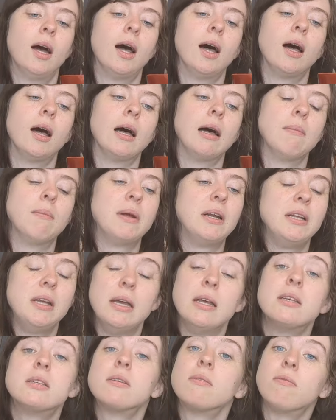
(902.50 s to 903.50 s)
but
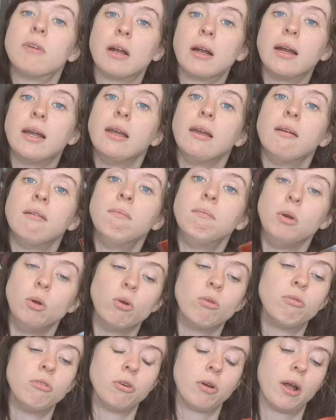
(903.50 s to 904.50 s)
it is a very
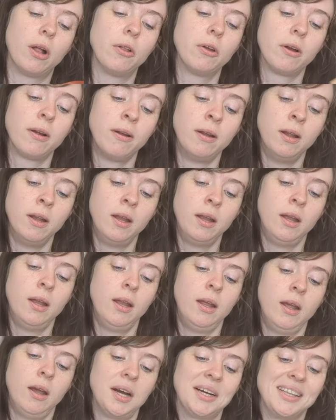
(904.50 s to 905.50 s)
beautiful color.
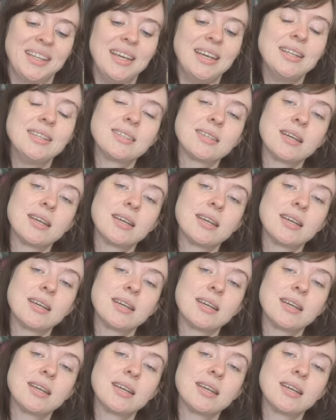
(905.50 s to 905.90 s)
On the